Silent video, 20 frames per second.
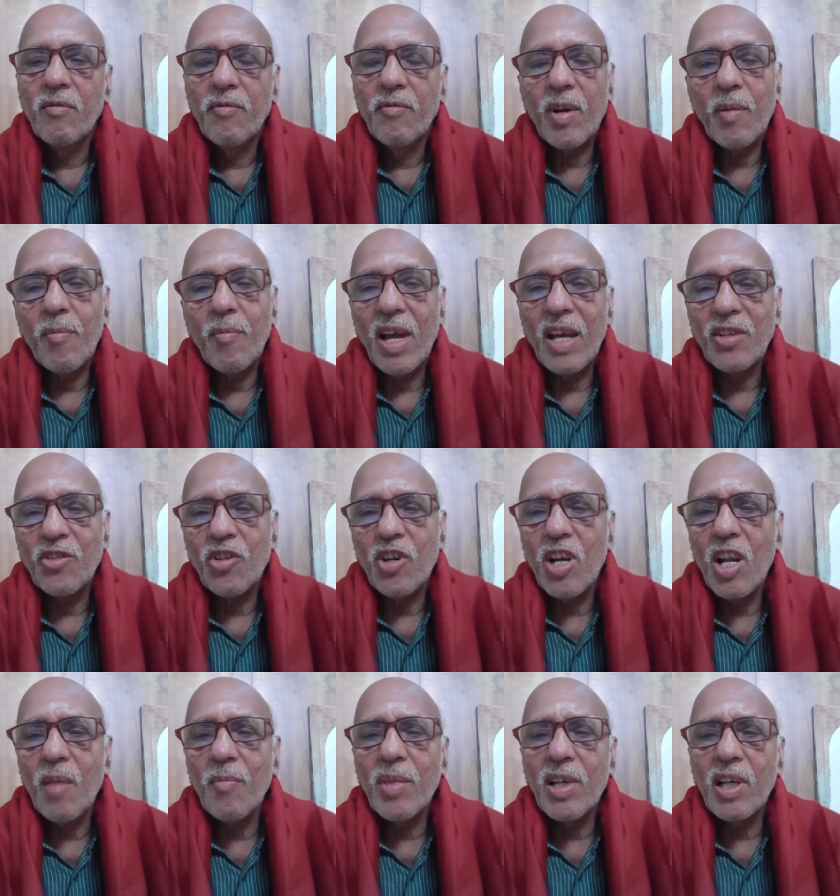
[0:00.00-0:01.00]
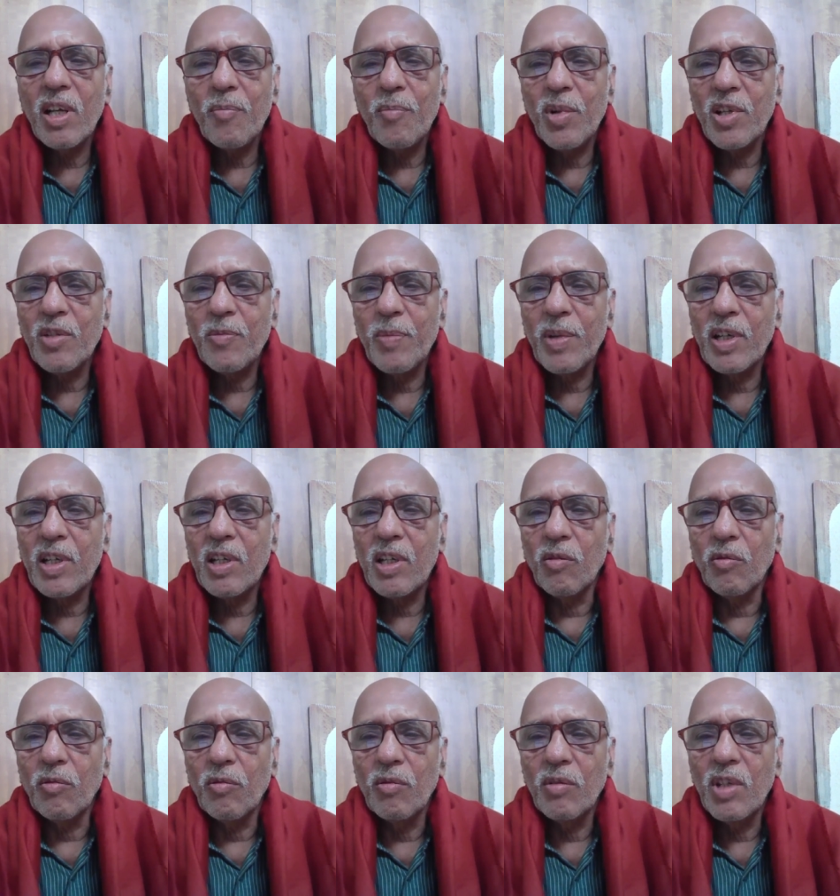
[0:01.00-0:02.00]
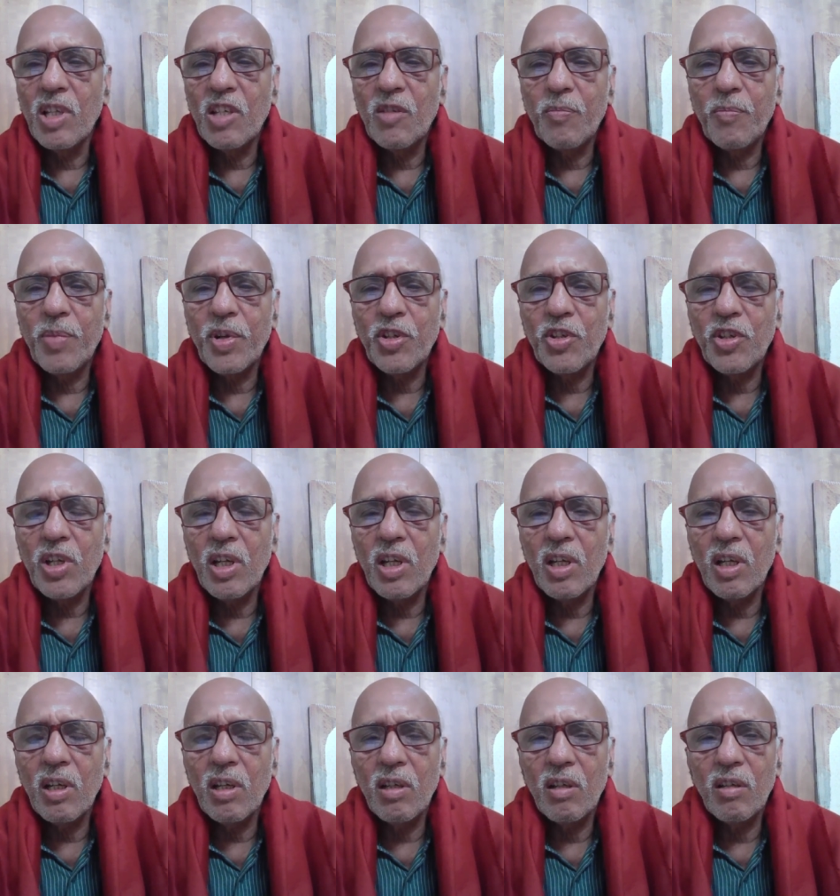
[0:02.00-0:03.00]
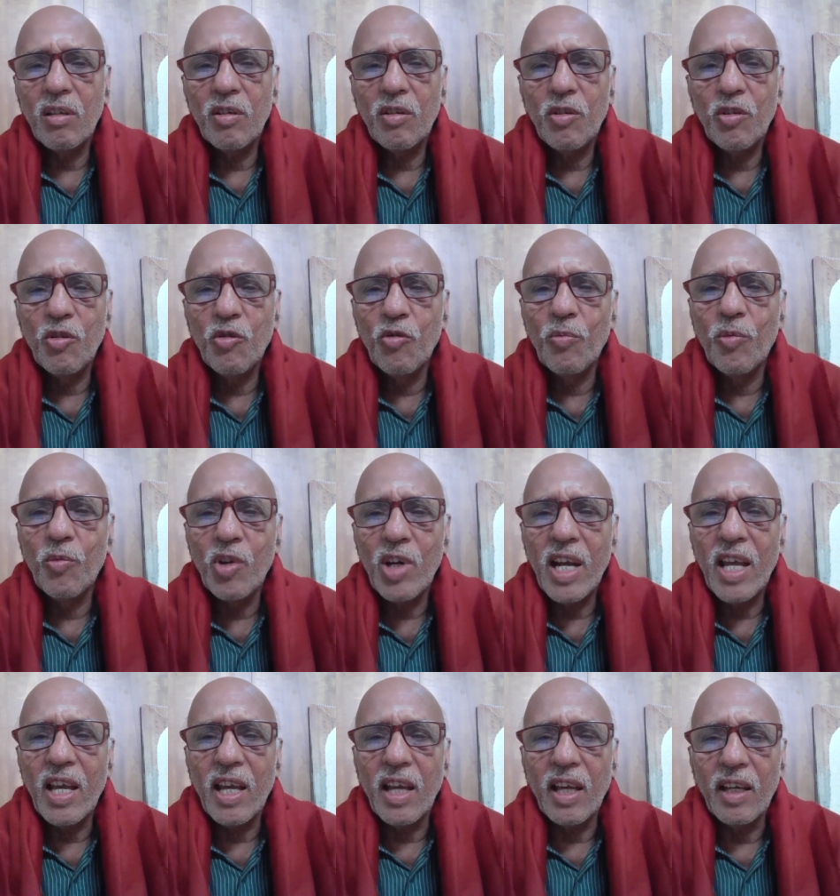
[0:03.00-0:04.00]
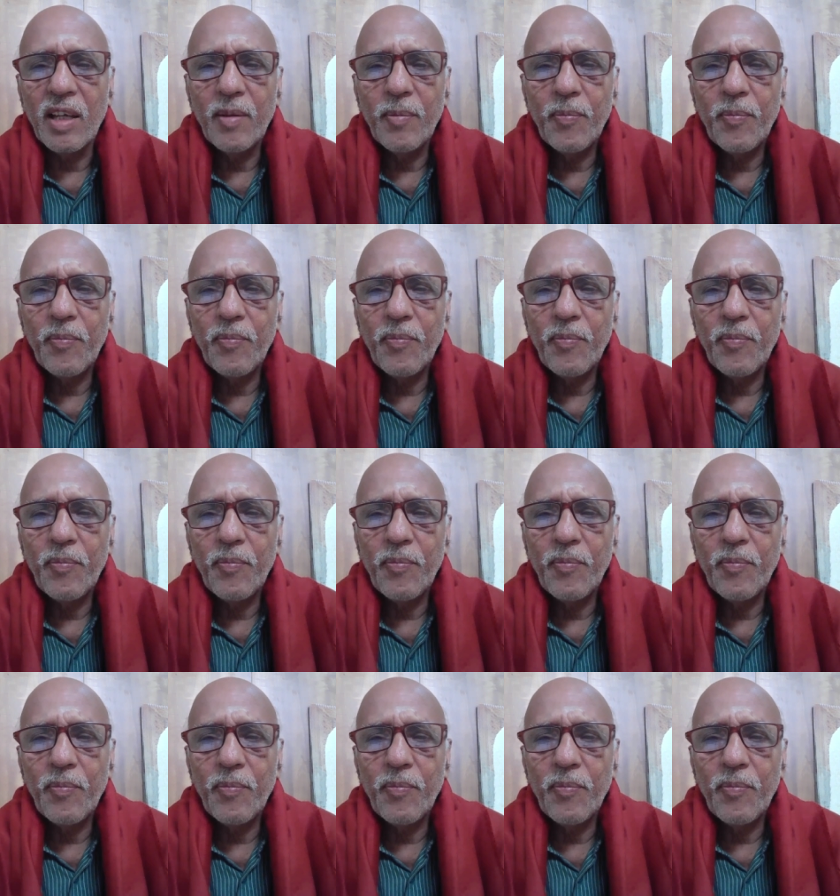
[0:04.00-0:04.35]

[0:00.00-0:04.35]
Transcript: From astronomical perspective, the special new moon day,